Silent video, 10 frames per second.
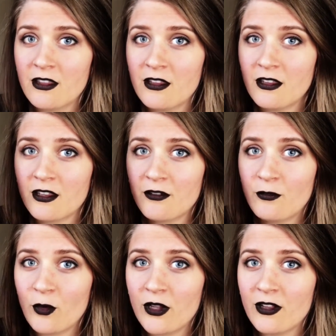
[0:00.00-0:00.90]
The like
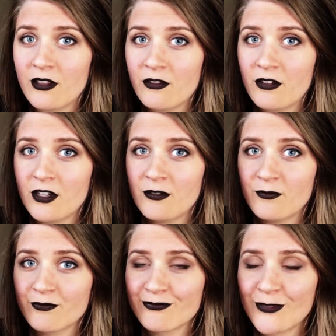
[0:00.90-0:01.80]
foil on the front.
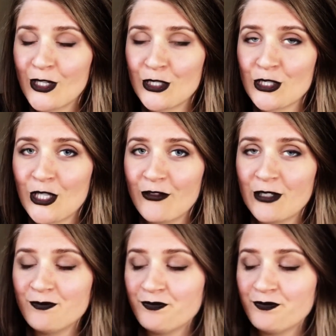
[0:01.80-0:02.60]
I just love it.